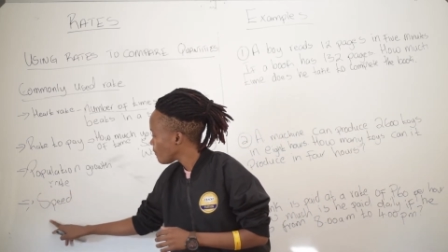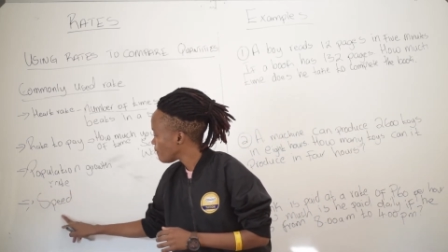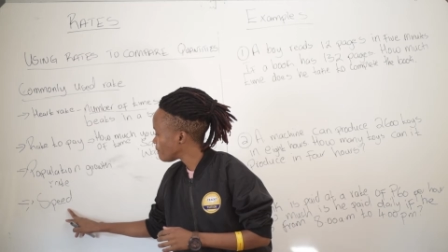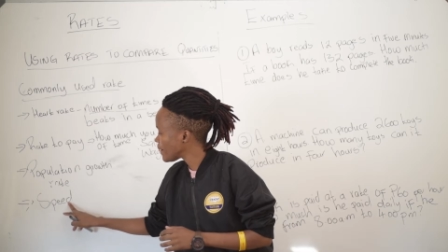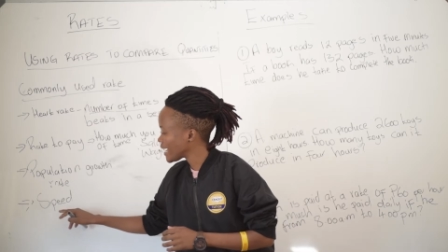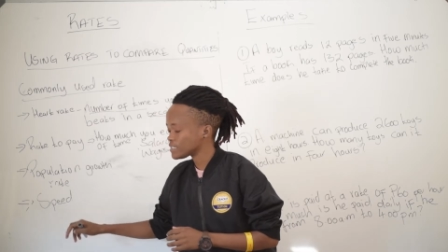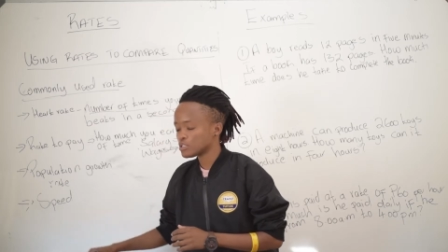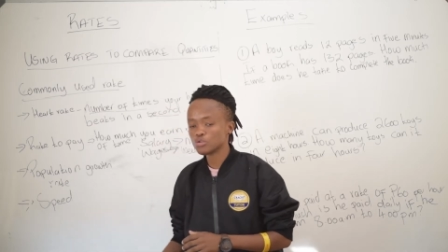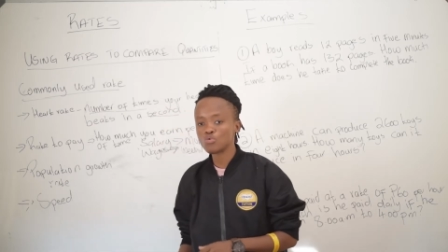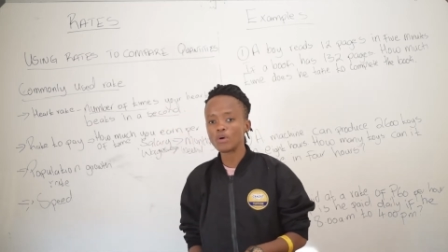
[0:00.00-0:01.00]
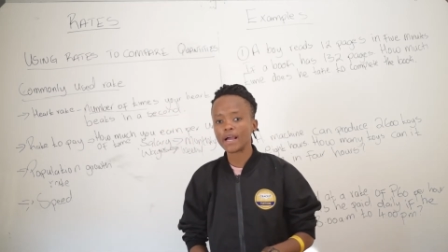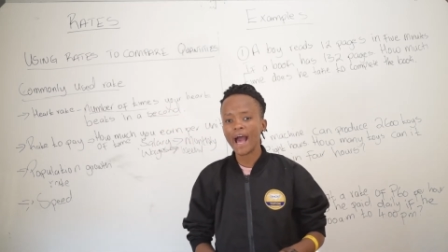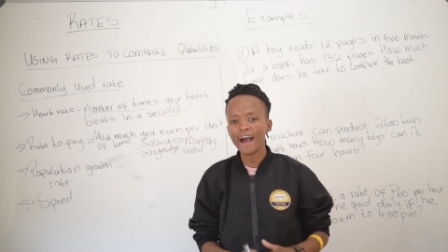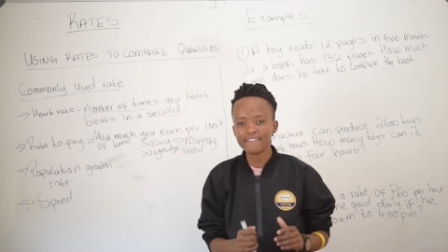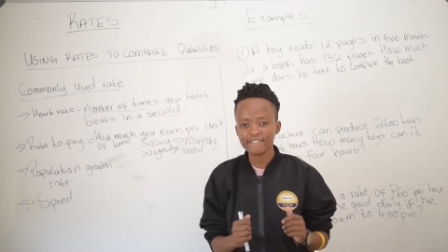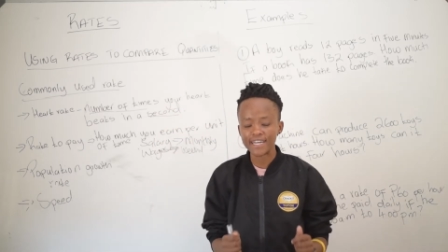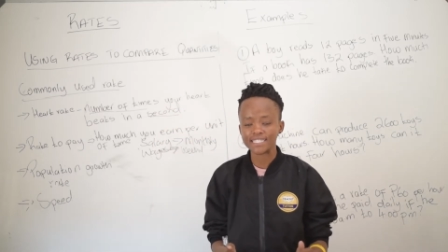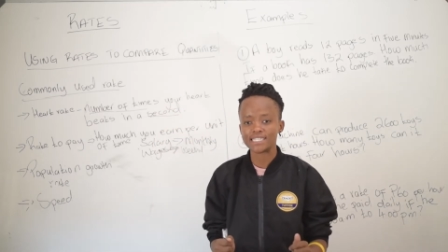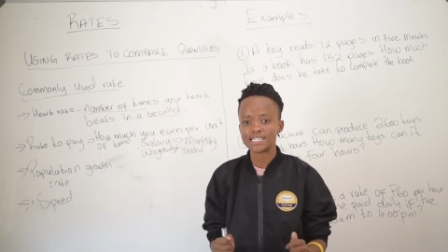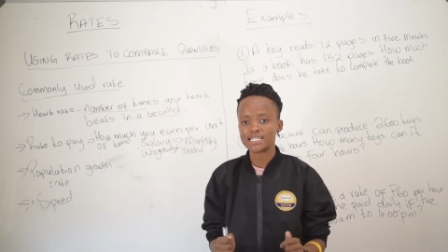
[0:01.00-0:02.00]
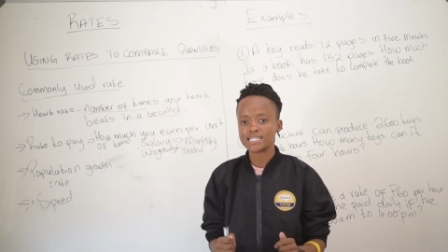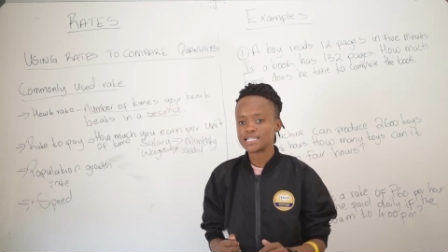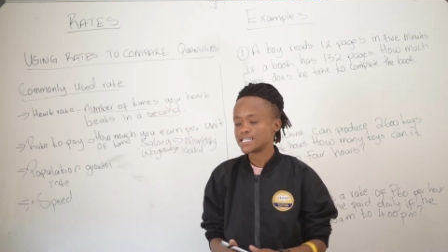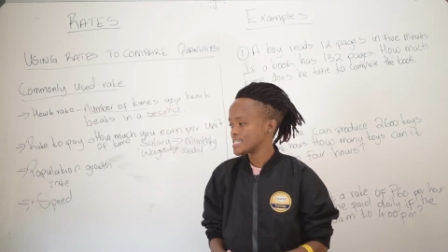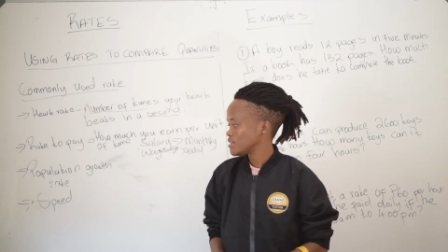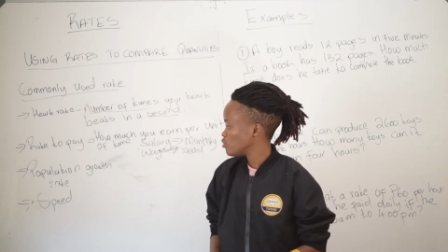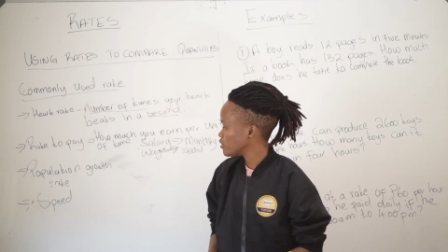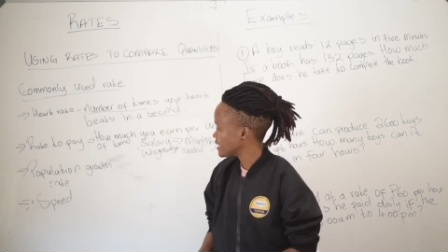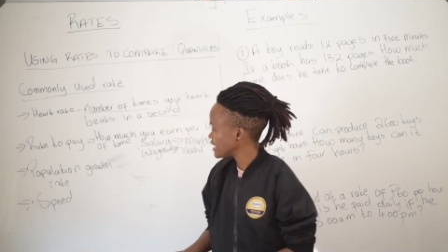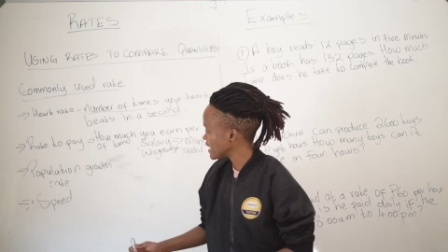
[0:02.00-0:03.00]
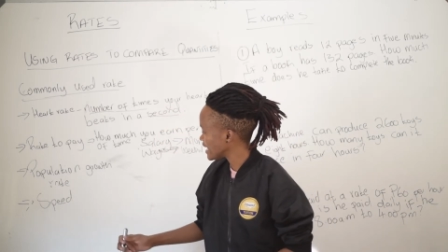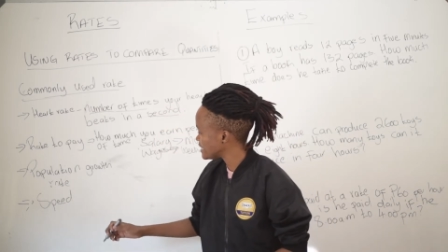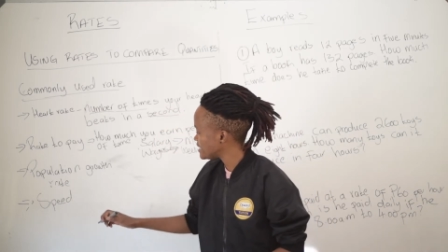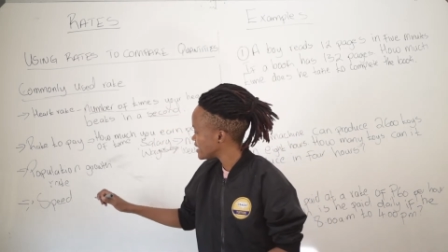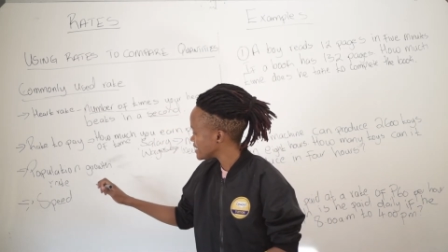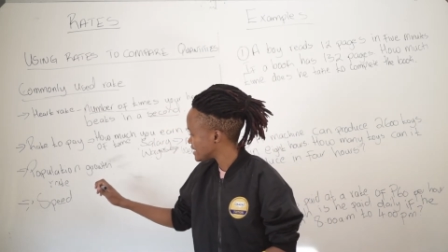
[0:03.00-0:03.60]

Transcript: much you covered, looking at